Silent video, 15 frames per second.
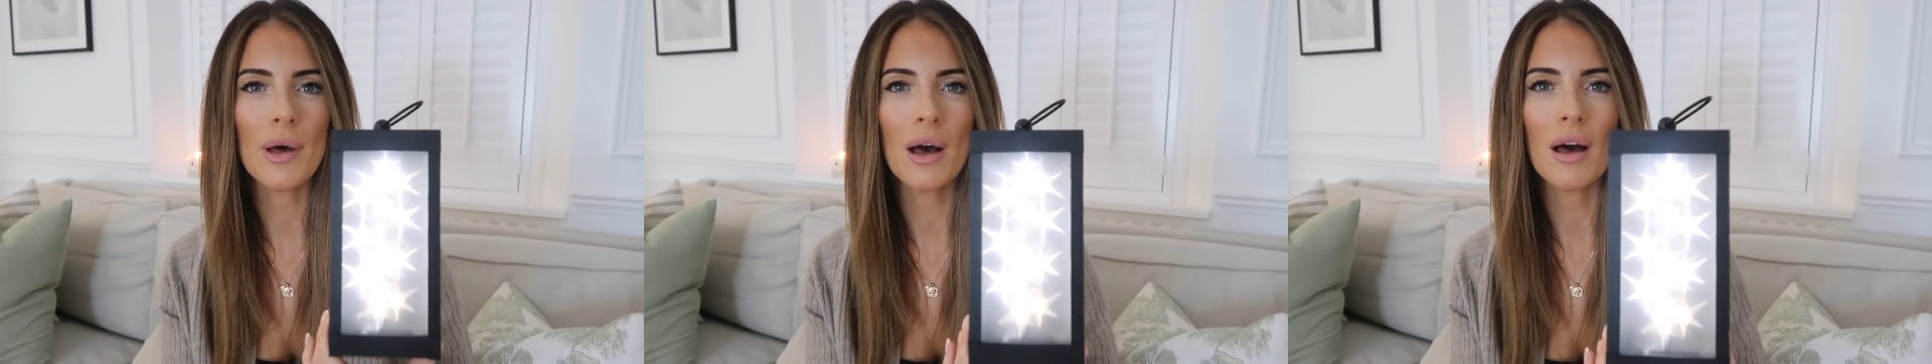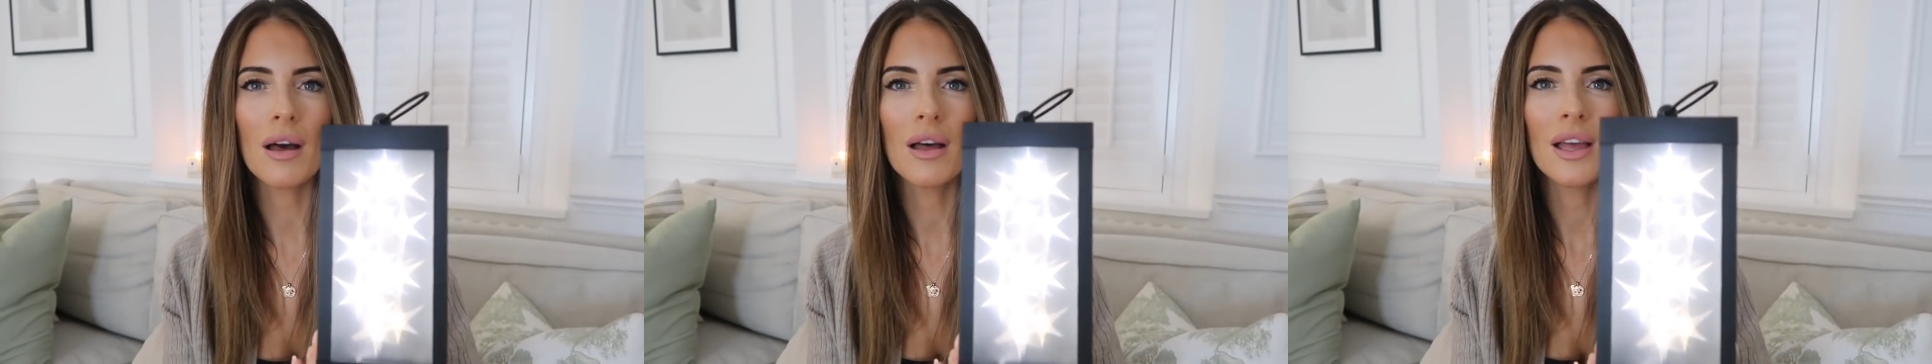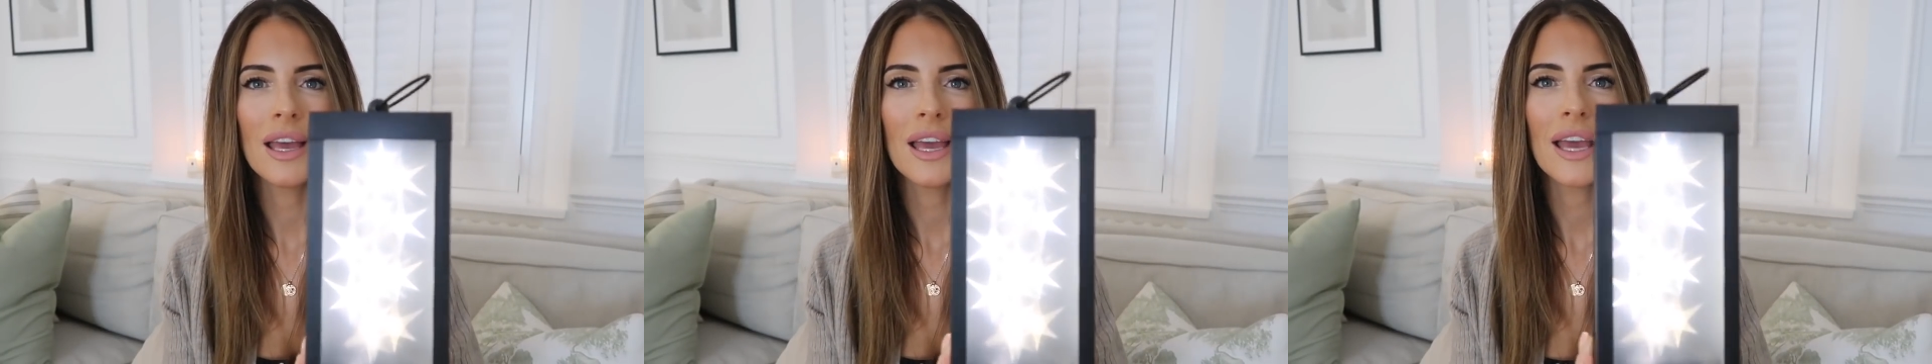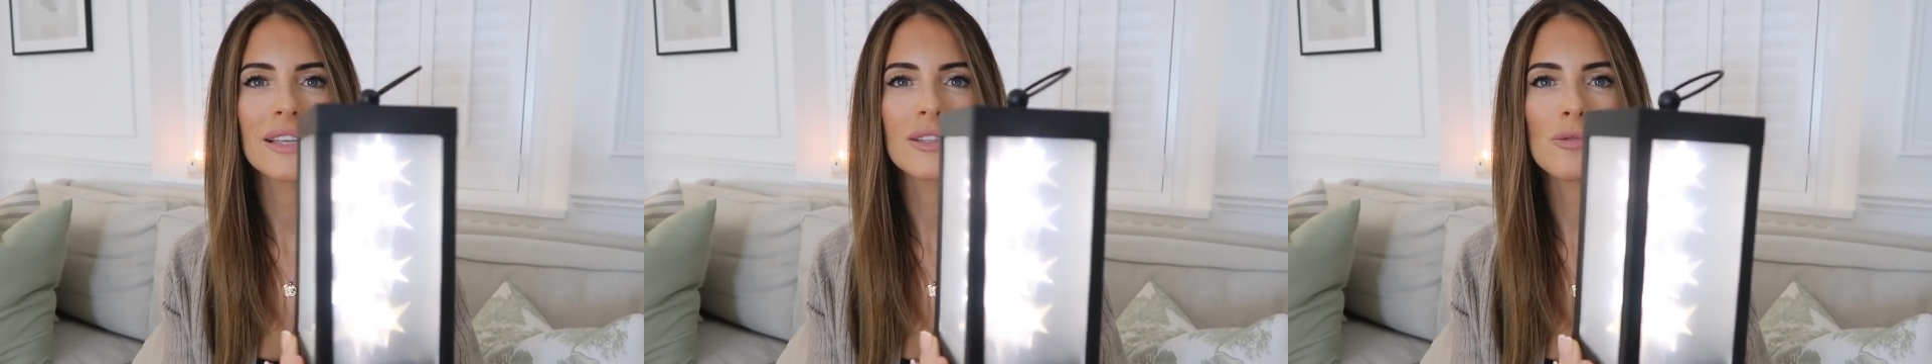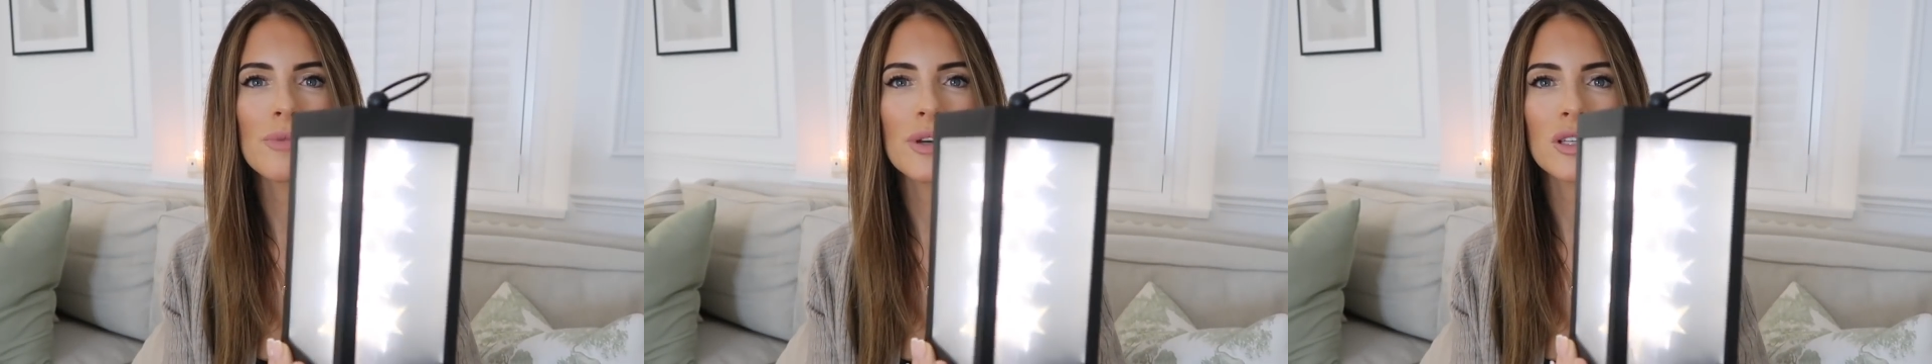but
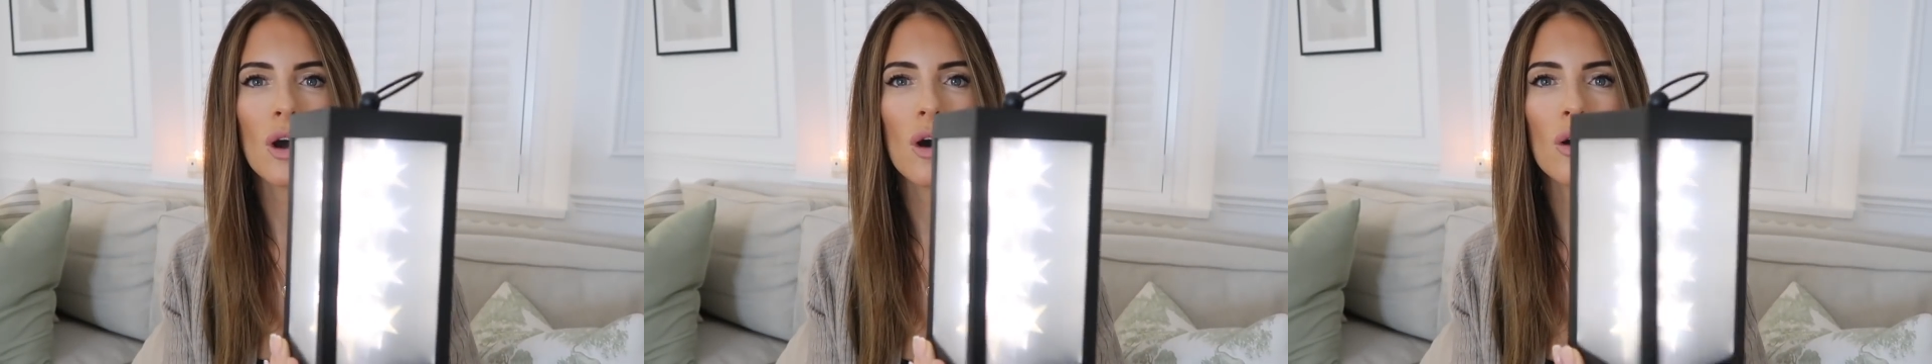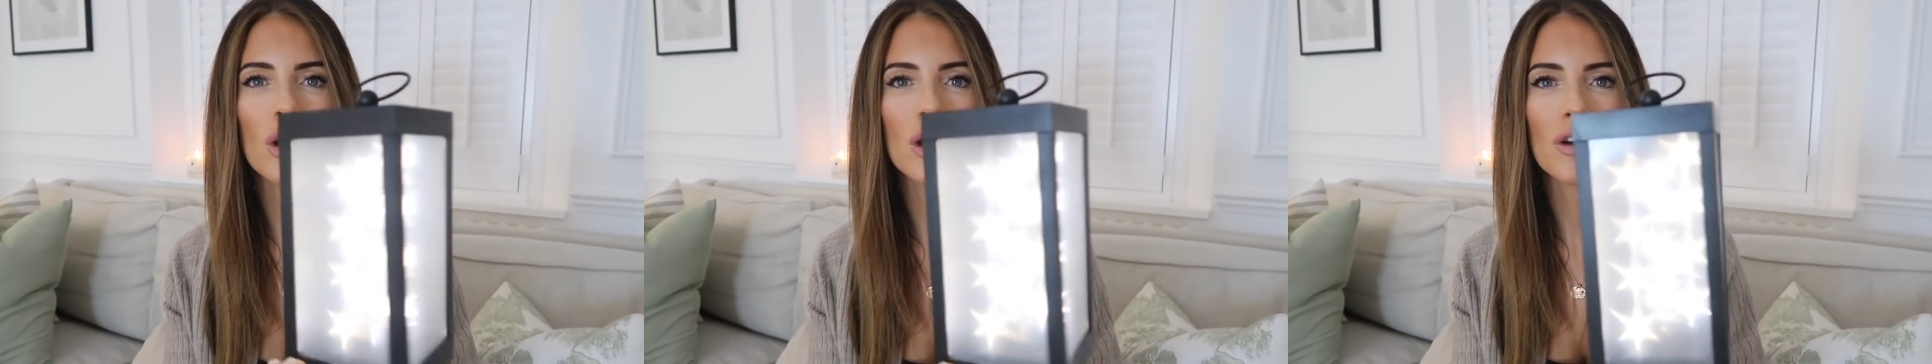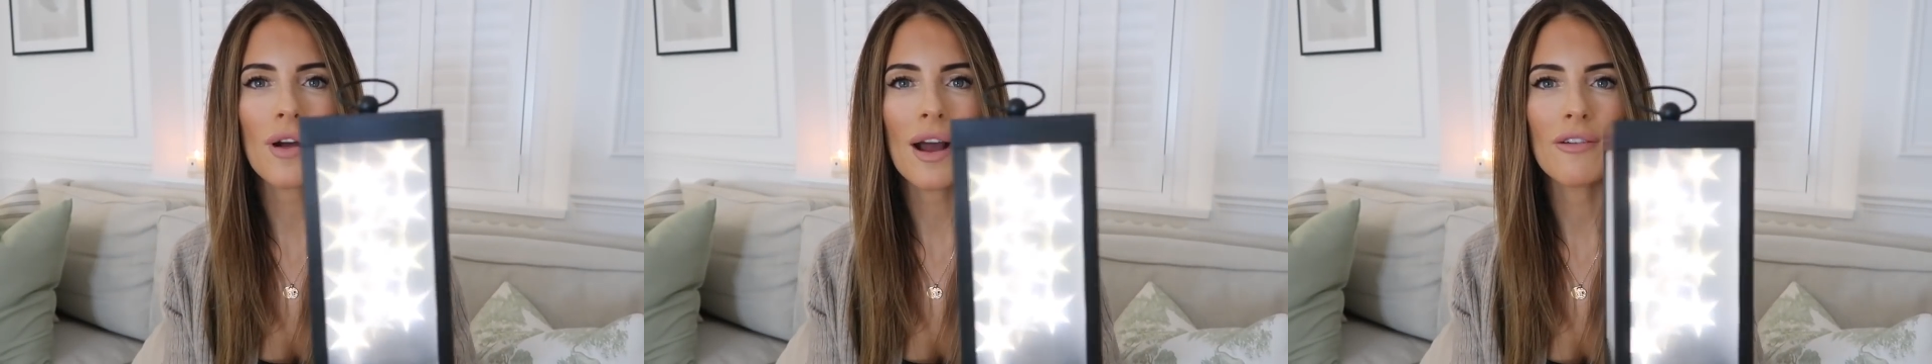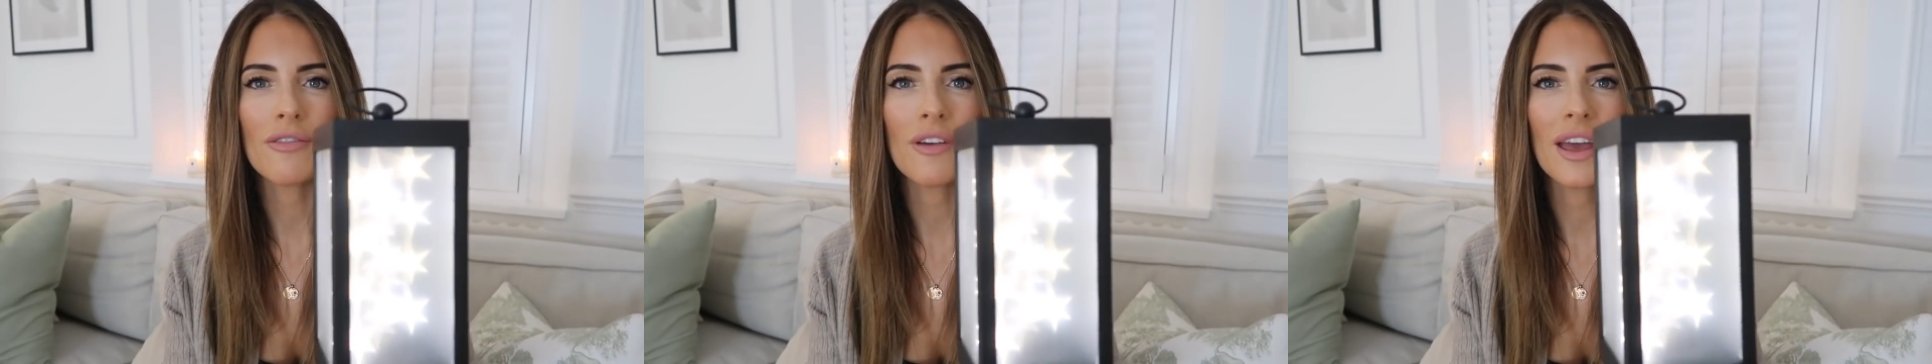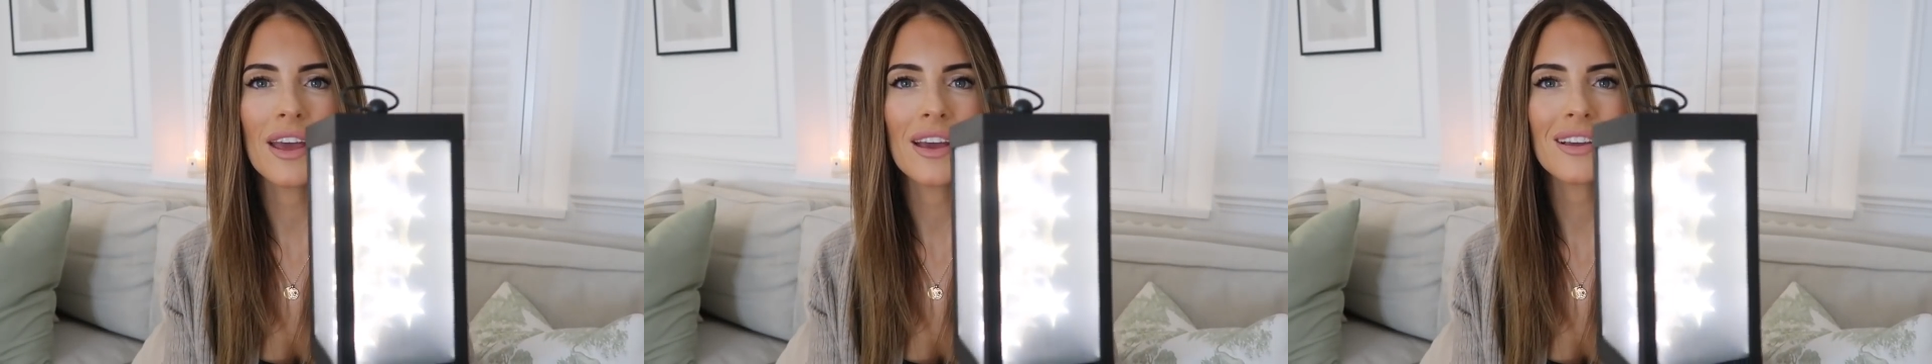it's almost
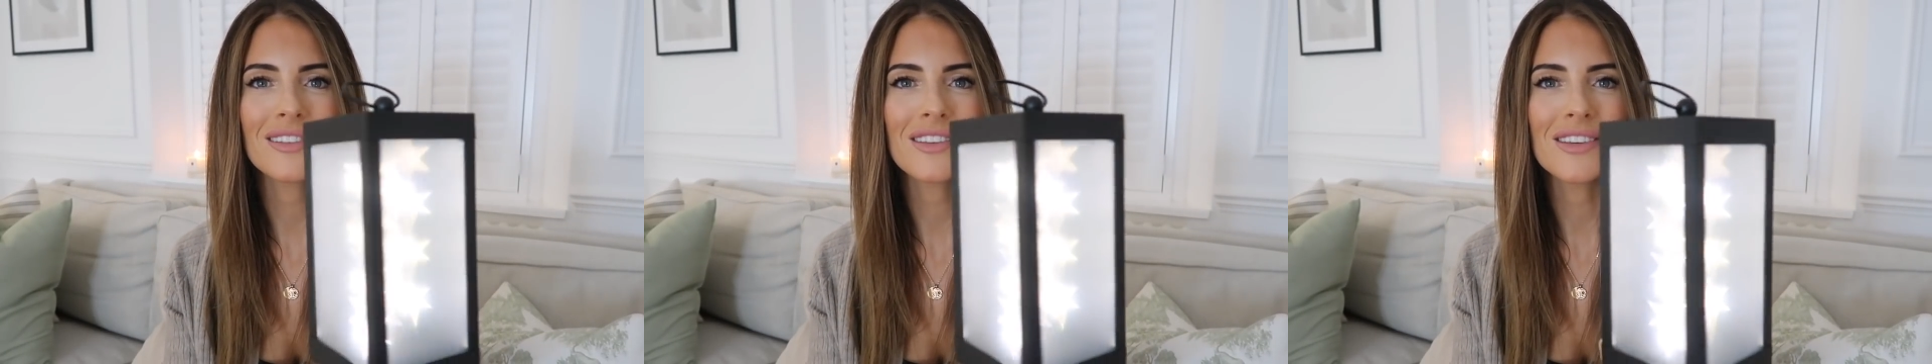holographic,